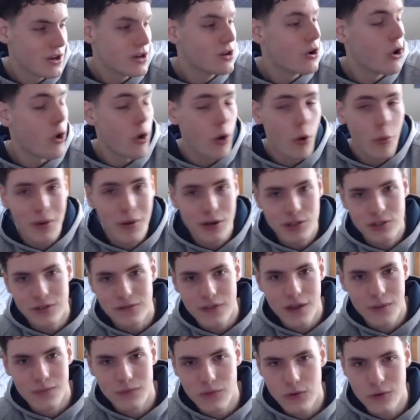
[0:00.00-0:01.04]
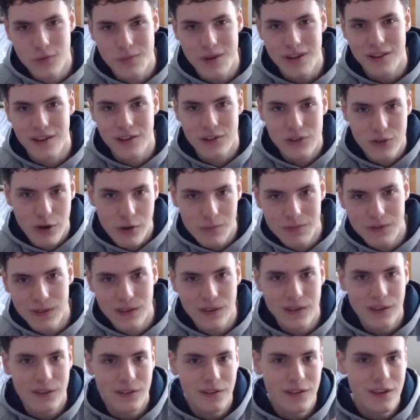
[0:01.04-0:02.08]
whole bunch of them talk about like
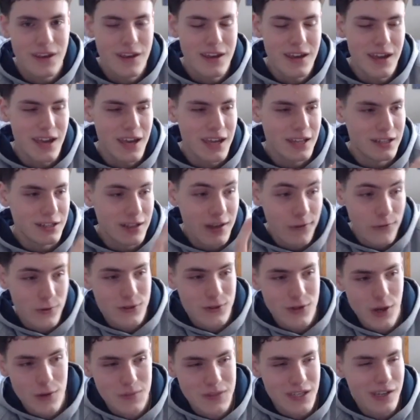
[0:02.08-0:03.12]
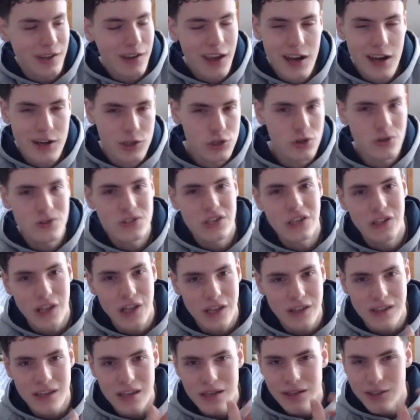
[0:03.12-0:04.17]
scripting and different scripts and it kind of shows you
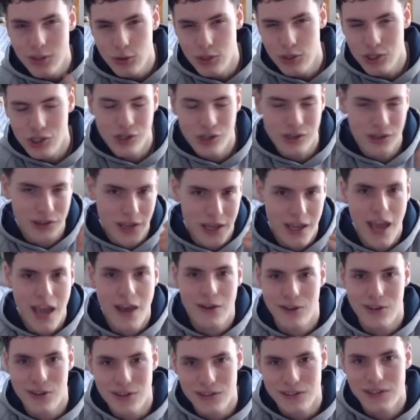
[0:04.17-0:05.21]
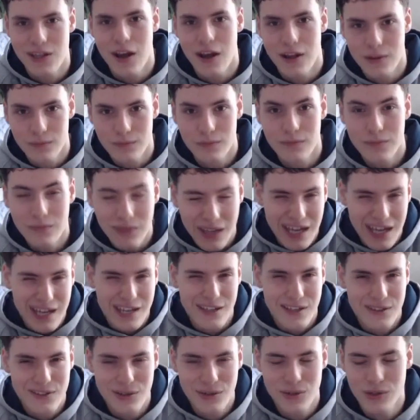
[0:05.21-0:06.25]
like the intuition like how you can start getting
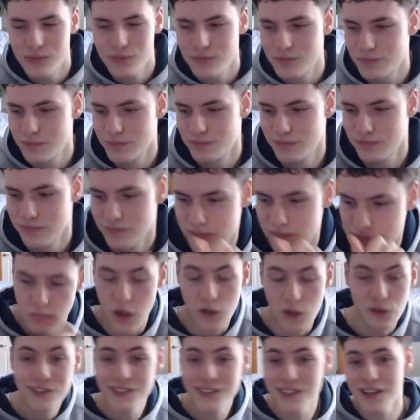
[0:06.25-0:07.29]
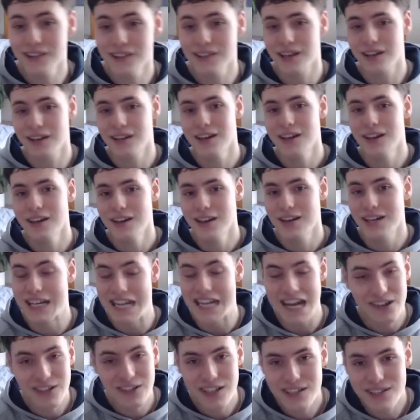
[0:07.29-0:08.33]
into it alongside that
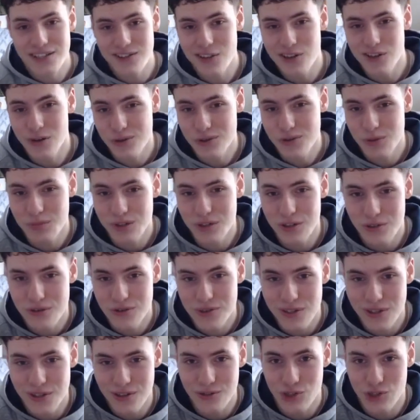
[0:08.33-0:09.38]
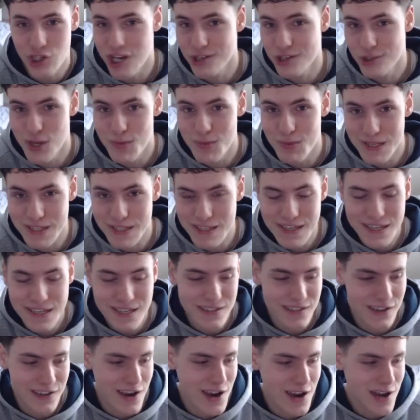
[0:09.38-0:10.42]
Nowadays, you can also be using ChatGPT
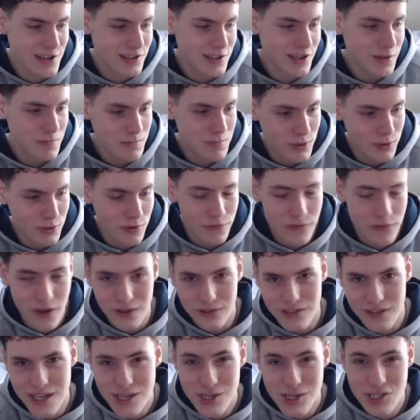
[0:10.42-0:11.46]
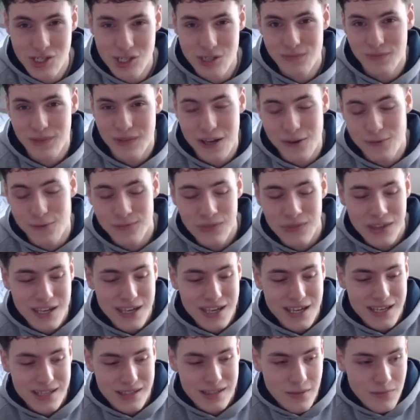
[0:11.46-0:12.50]
to kind of like build a foundation. Now,
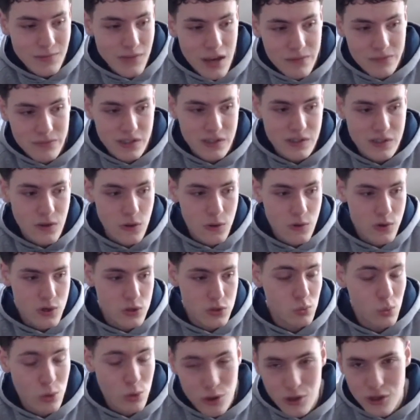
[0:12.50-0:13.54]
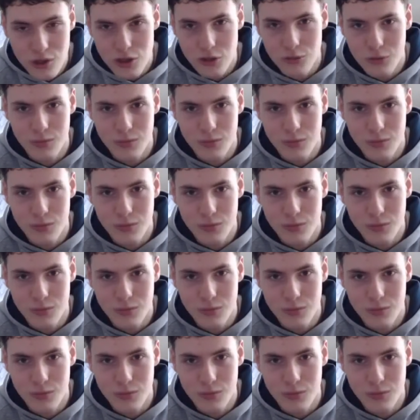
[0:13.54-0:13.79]
sometimes it's not always working